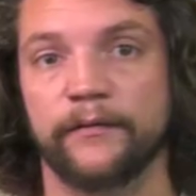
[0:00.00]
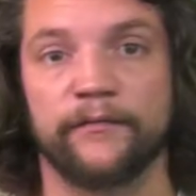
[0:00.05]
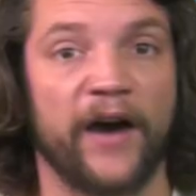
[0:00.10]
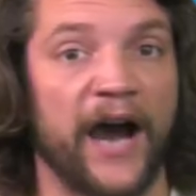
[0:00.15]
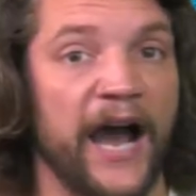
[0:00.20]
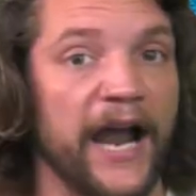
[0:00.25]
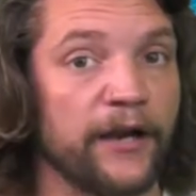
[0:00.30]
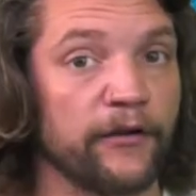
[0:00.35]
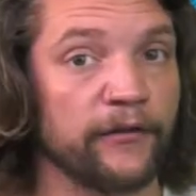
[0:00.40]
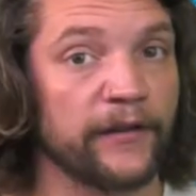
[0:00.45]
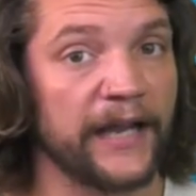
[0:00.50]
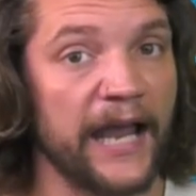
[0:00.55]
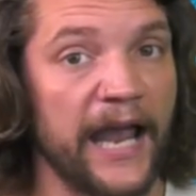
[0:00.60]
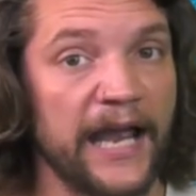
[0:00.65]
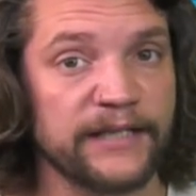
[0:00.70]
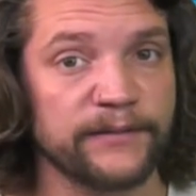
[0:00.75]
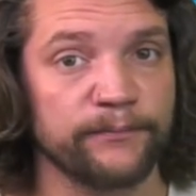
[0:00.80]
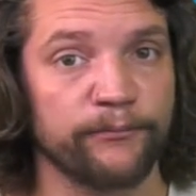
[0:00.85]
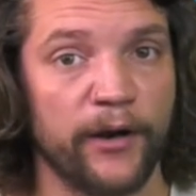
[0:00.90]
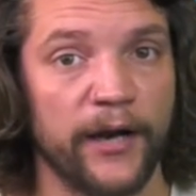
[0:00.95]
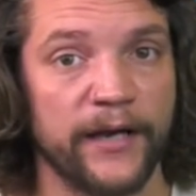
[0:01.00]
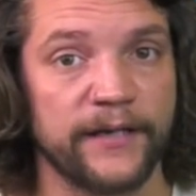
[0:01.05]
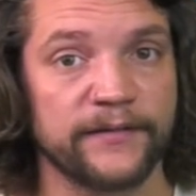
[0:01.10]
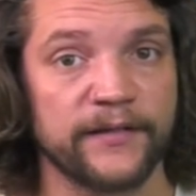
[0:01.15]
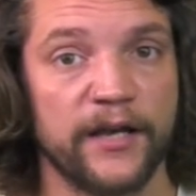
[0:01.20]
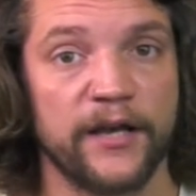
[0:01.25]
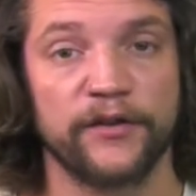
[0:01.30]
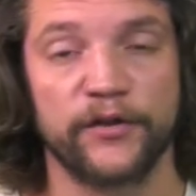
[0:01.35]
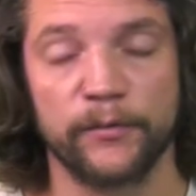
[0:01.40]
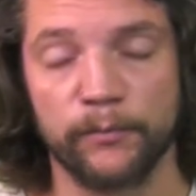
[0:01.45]
The higher the gas price,
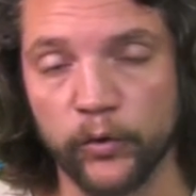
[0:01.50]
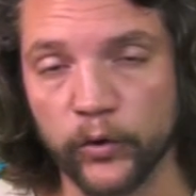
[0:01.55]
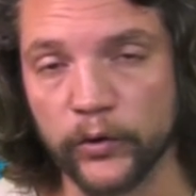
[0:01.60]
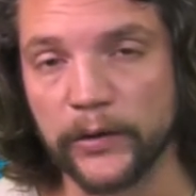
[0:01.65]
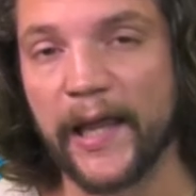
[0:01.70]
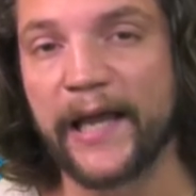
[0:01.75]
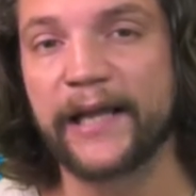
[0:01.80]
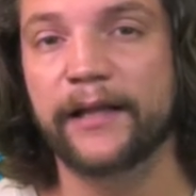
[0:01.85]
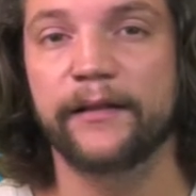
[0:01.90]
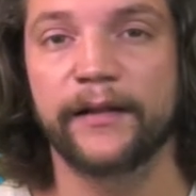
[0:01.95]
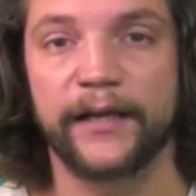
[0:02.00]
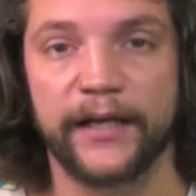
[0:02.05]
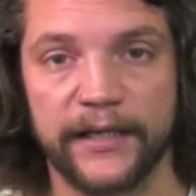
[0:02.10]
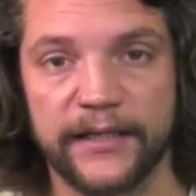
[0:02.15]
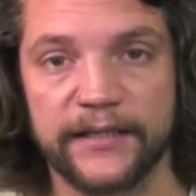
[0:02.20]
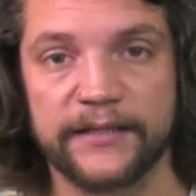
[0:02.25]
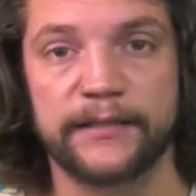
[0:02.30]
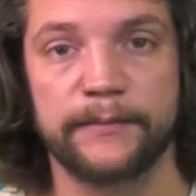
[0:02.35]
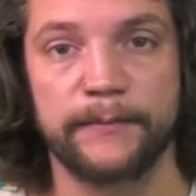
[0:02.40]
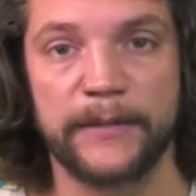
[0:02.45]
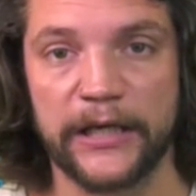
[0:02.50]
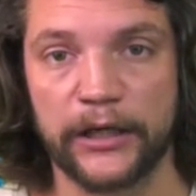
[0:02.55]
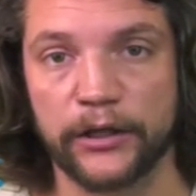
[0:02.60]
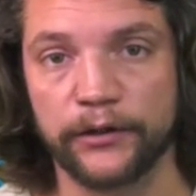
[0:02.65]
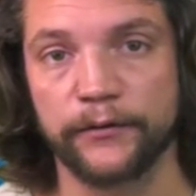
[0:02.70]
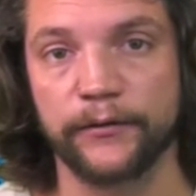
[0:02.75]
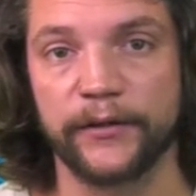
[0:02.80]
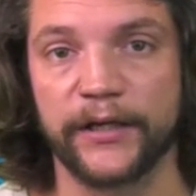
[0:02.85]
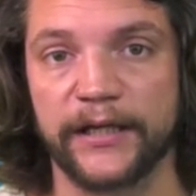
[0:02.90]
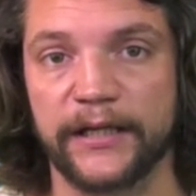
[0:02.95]
the more likely it is to be
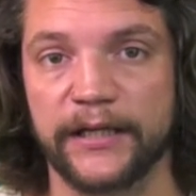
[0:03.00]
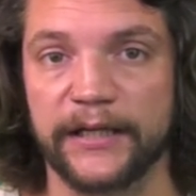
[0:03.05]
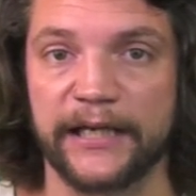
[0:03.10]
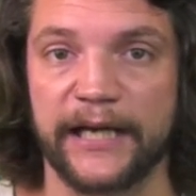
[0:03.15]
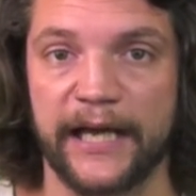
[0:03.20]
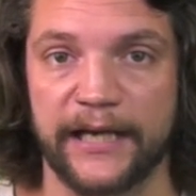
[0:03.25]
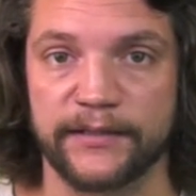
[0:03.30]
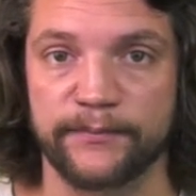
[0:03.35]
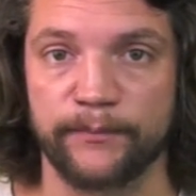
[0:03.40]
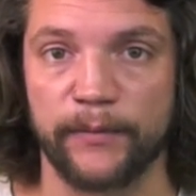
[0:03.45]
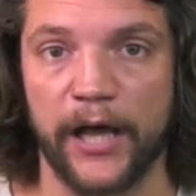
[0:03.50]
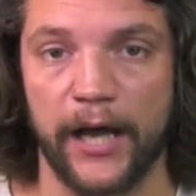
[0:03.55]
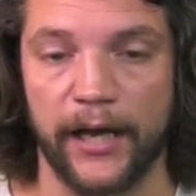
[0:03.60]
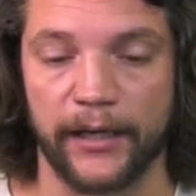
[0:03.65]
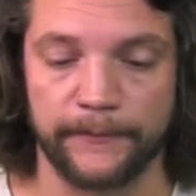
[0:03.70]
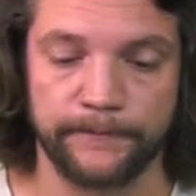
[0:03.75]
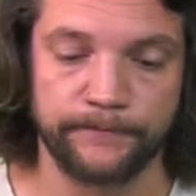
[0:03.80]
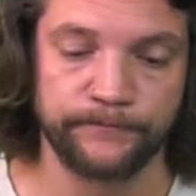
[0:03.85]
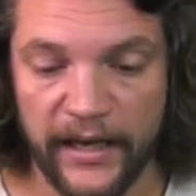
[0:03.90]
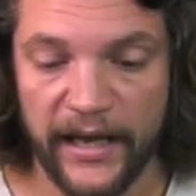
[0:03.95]
included in the next block.